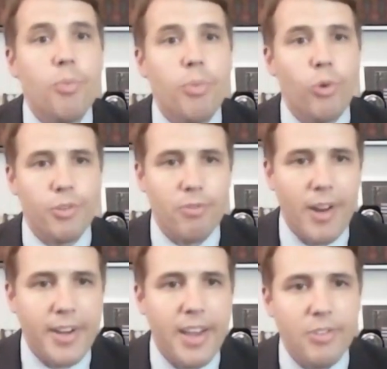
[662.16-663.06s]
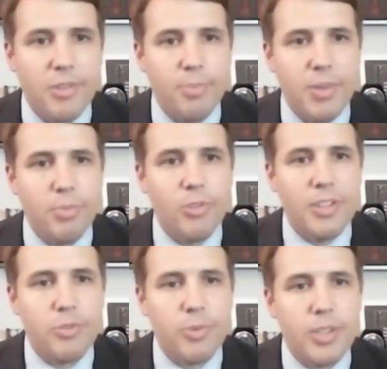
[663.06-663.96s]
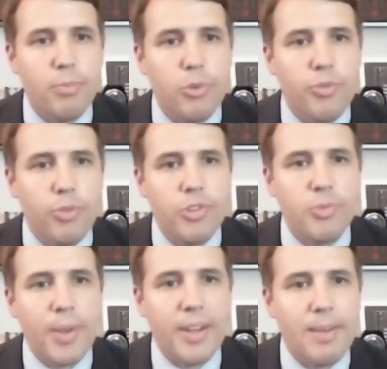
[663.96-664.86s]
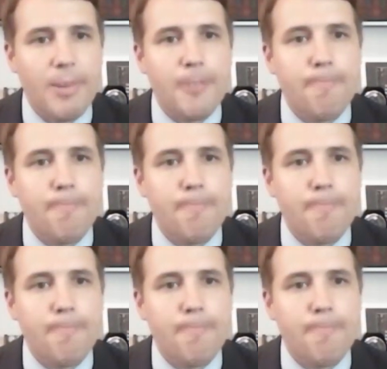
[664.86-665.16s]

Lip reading: important right now to people as we move through this pandemic.